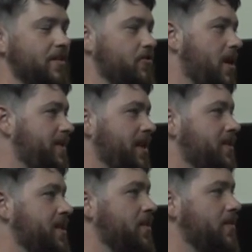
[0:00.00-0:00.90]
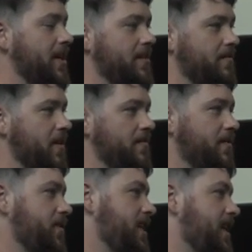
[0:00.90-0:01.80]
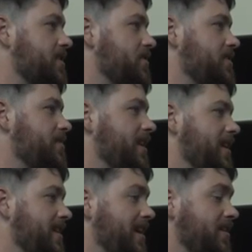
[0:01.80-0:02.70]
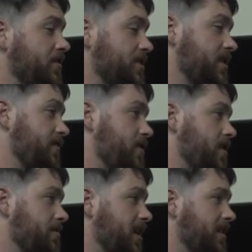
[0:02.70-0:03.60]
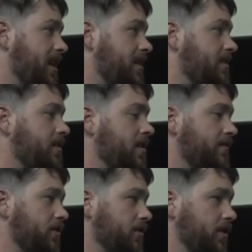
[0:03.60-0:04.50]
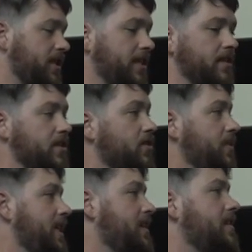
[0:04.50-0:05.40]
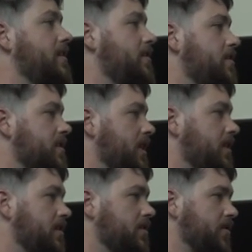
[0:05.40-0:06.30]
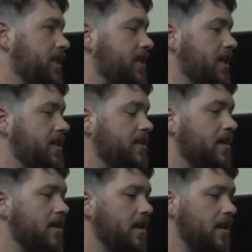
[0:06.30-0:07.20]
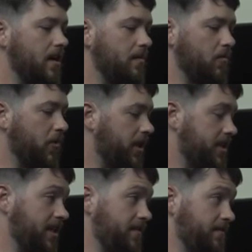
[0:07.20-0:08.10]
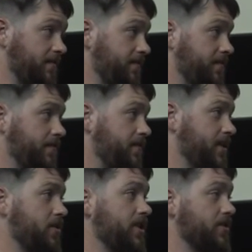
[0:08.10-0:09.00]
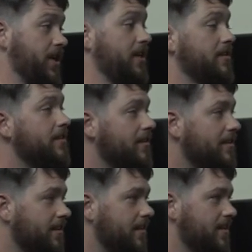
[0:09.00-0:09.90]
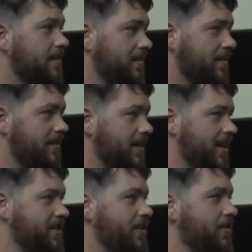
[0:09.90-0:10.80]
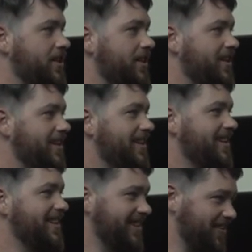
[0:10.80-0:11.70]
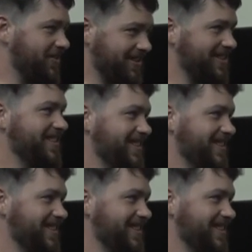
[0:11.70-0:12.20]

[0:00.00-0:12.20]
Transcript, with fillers: the drop downs in the way of, of your text or something like that, and you just never thought about that. You never looked at the screen that they're using, screen size. Um, qualitative research is great that answer your question? Cool.